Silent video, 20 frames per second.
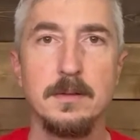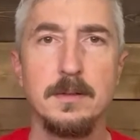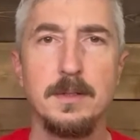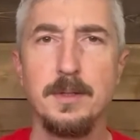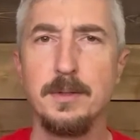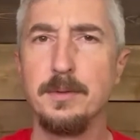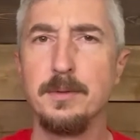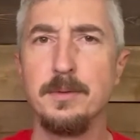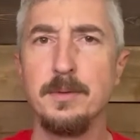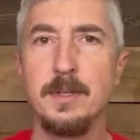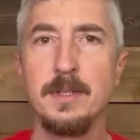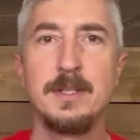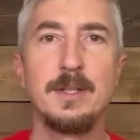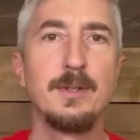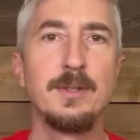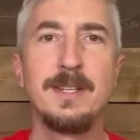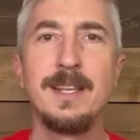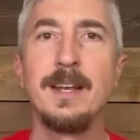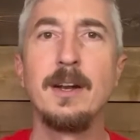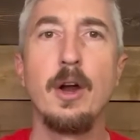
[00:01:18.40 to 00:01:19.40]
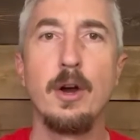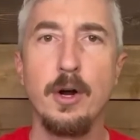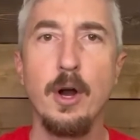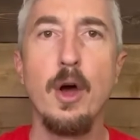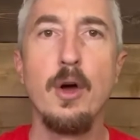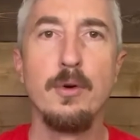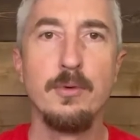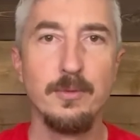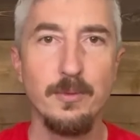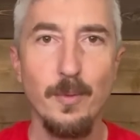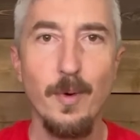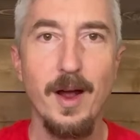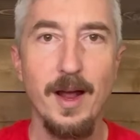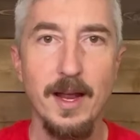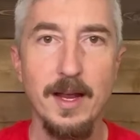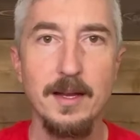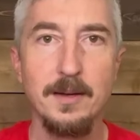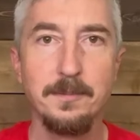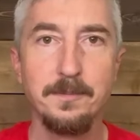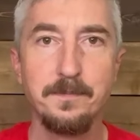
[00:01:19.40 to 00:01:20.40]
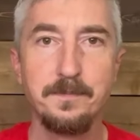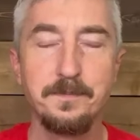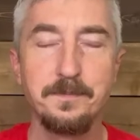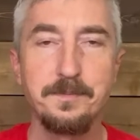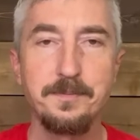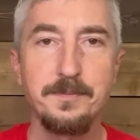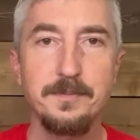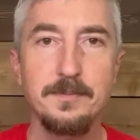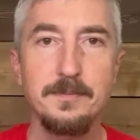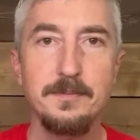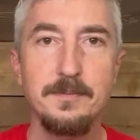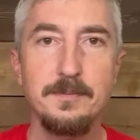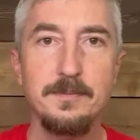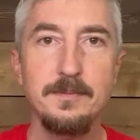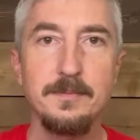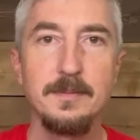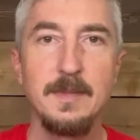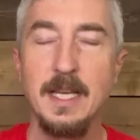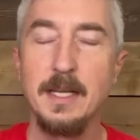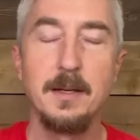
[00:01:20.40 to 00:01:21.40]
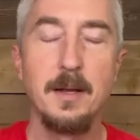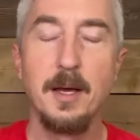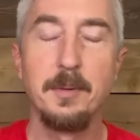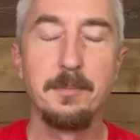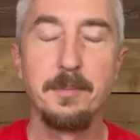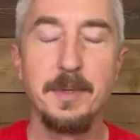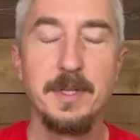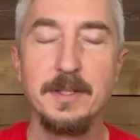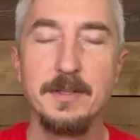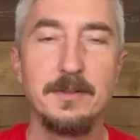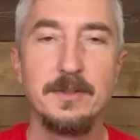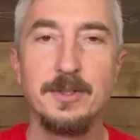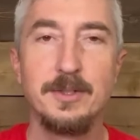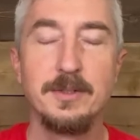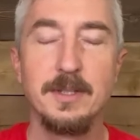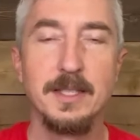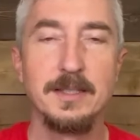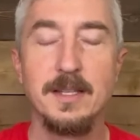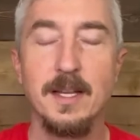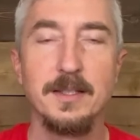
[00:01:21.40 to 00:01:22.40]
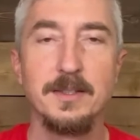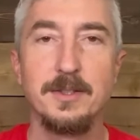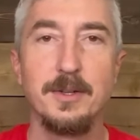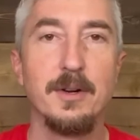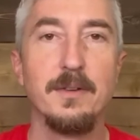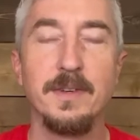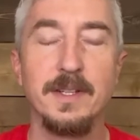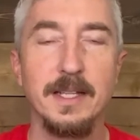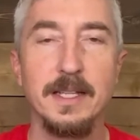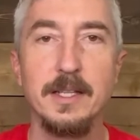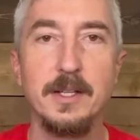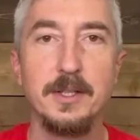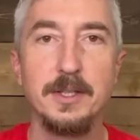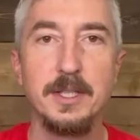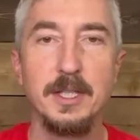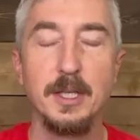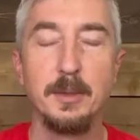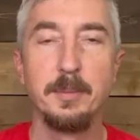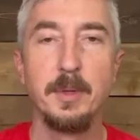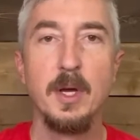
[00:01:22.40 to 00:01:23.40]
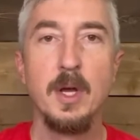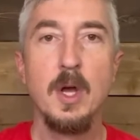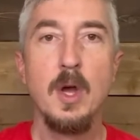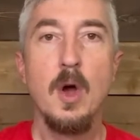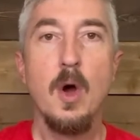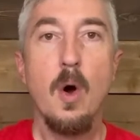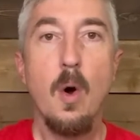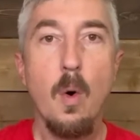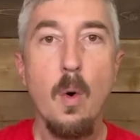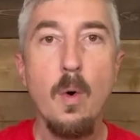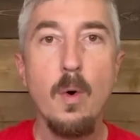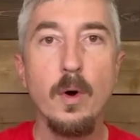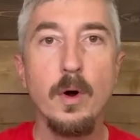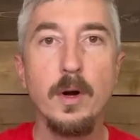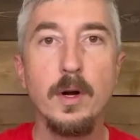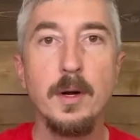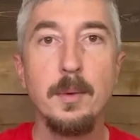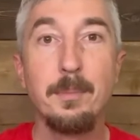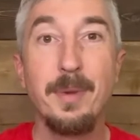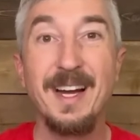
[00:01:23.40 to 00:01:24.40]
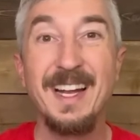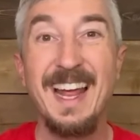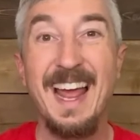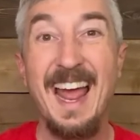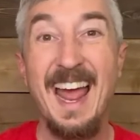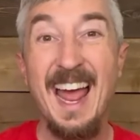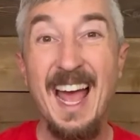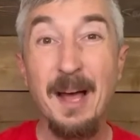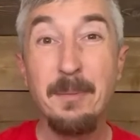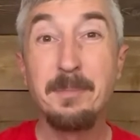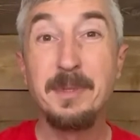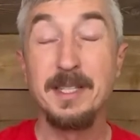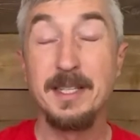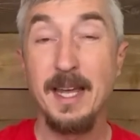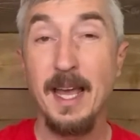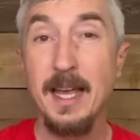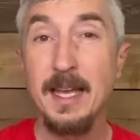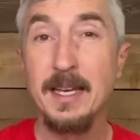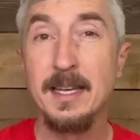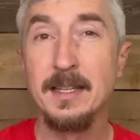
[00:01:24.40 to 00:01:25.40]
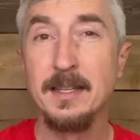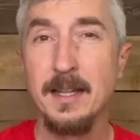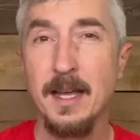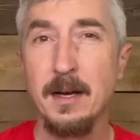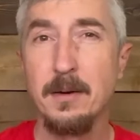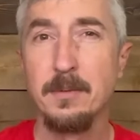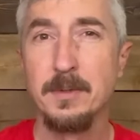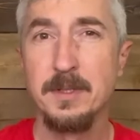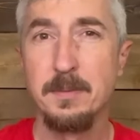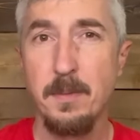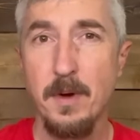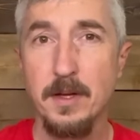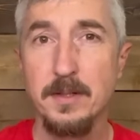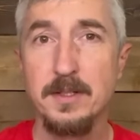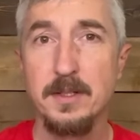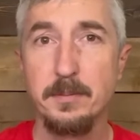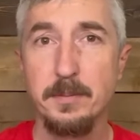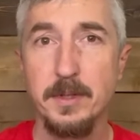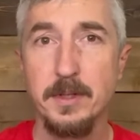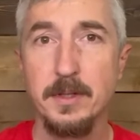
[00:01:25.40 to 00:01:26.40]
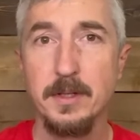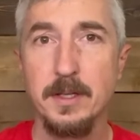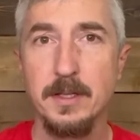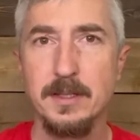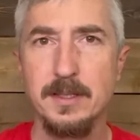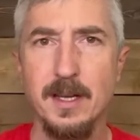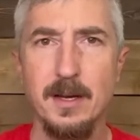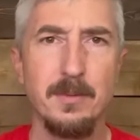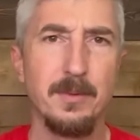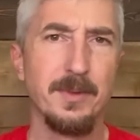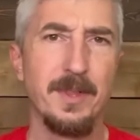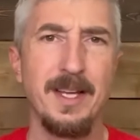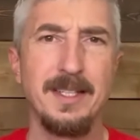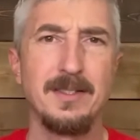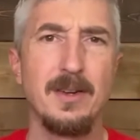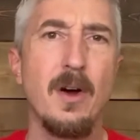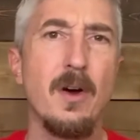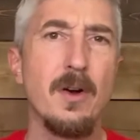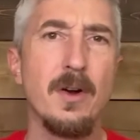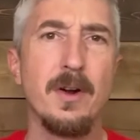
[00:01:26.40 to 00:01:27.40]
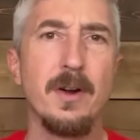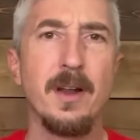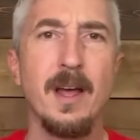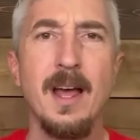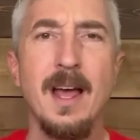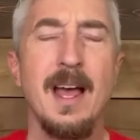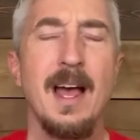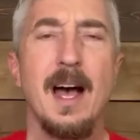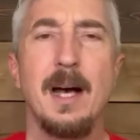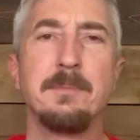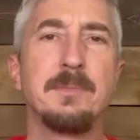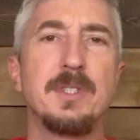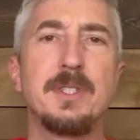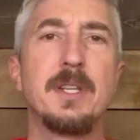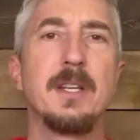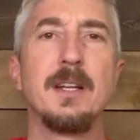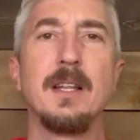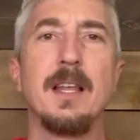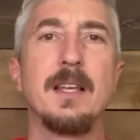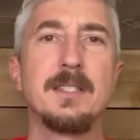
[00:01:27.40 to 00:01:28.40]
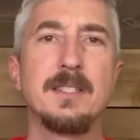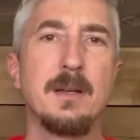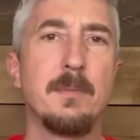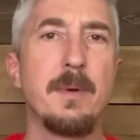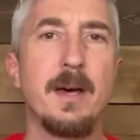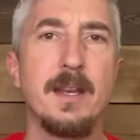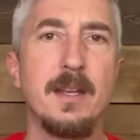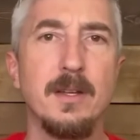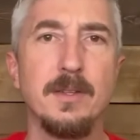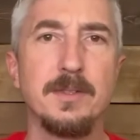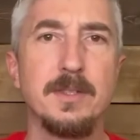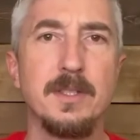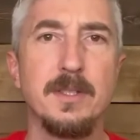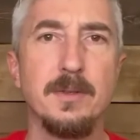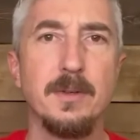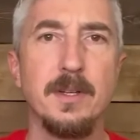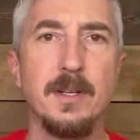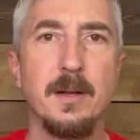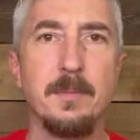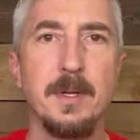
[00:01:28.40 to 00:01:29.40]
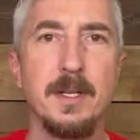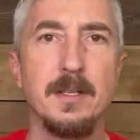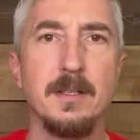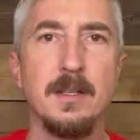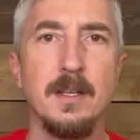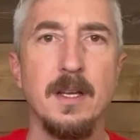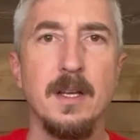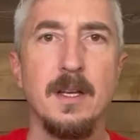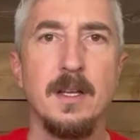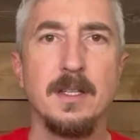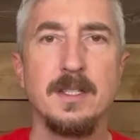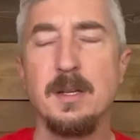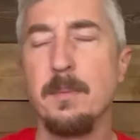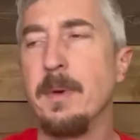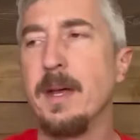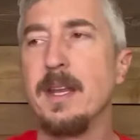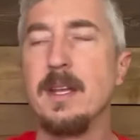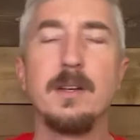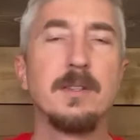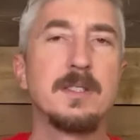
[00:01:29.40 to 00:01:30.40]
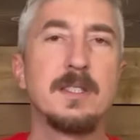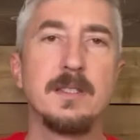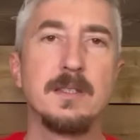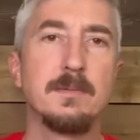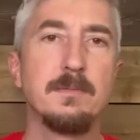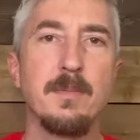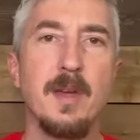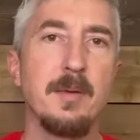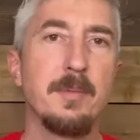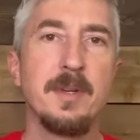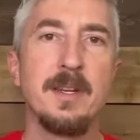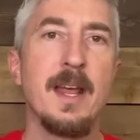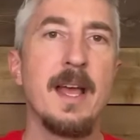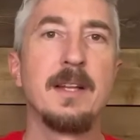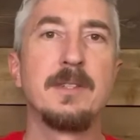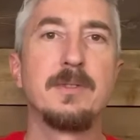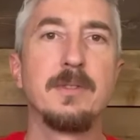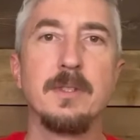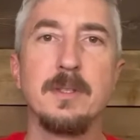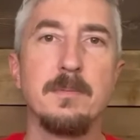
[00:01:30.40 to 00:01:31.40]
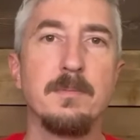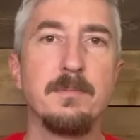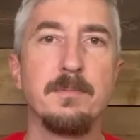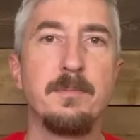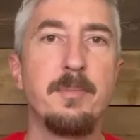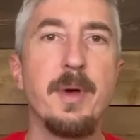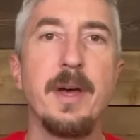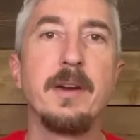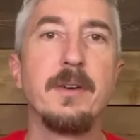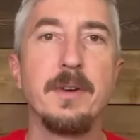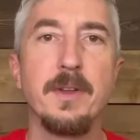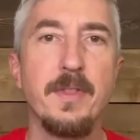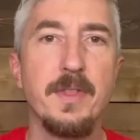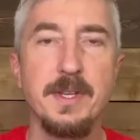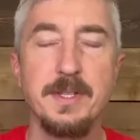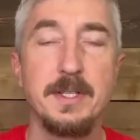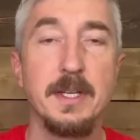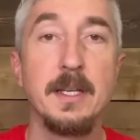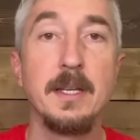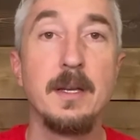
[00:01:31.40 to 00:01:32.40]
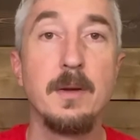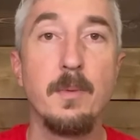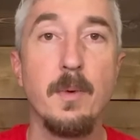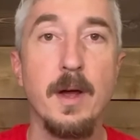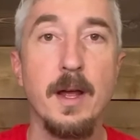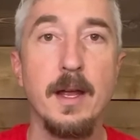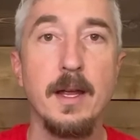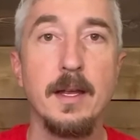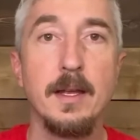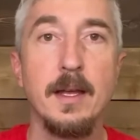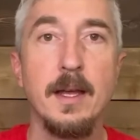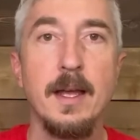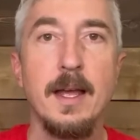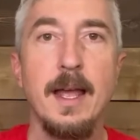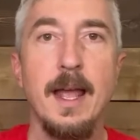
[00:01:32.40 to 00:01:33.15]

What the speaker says: to get our own way, that's not servant leadership, or by abdicating that responsibility to say, well, that's hard. I'm just going to let somebody else do it. I mean, somebody else is maybe naturally better at this anyway.